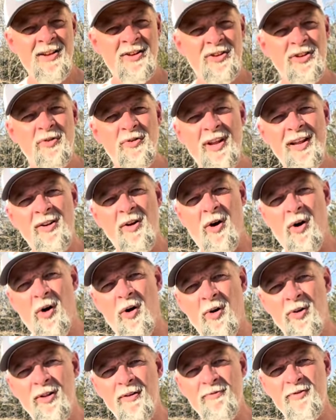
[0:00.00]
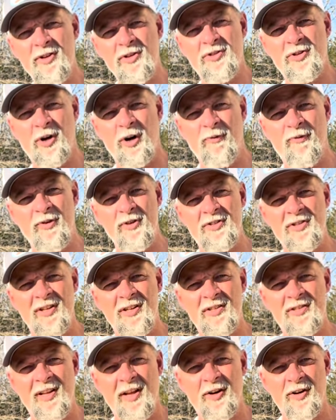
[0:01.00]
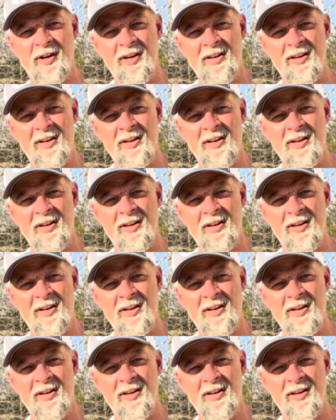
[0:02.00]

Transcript: You need all of the surfaces that are